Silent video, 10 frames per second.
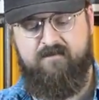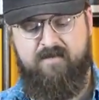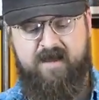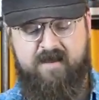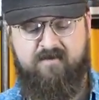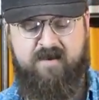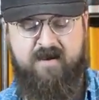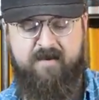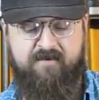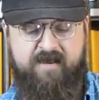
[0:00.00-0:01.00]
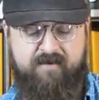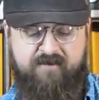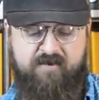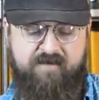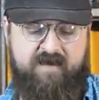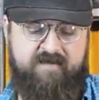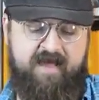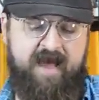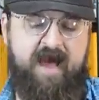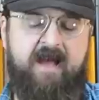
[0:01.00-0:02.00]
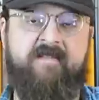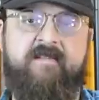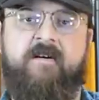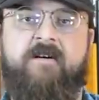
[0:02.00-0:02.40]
manually operate the bolt because it adds